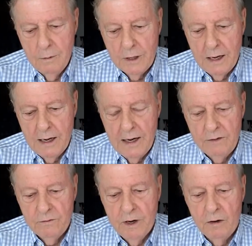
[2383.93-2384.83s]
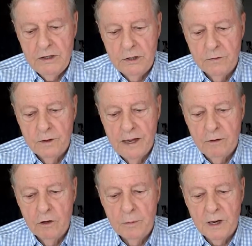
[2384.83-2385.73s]
But I, I volunteered for
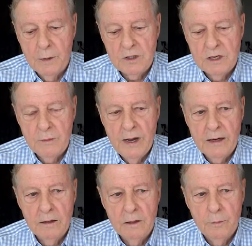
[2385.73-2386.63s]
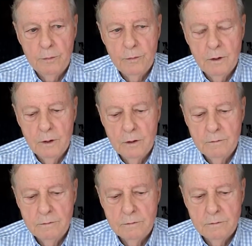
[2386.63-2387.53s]
that group, and I was sent back to
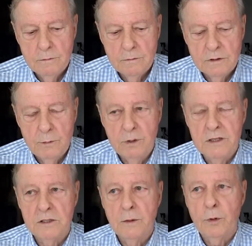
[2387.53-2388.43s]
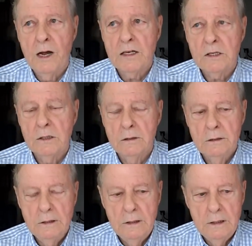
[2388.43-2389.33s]
someplace in Nebraska,
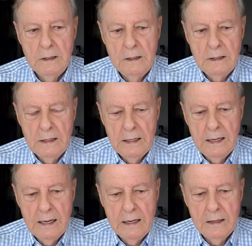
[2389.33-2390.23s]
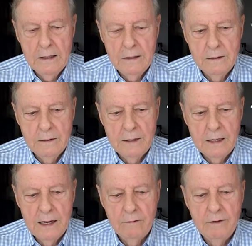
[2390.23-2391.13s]
and uh,
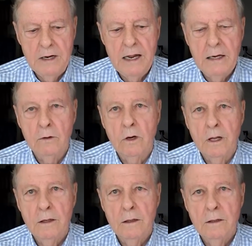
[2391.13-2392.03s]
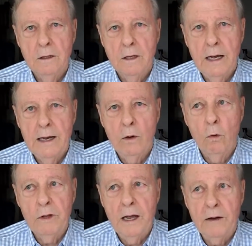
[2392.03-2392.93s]
then I reneged on it, and I got
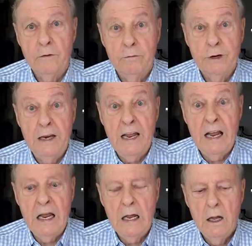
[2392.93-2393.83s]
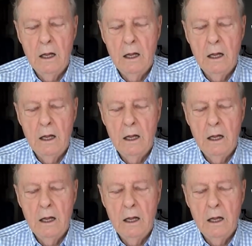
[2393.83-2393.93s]
holy heck for reneging.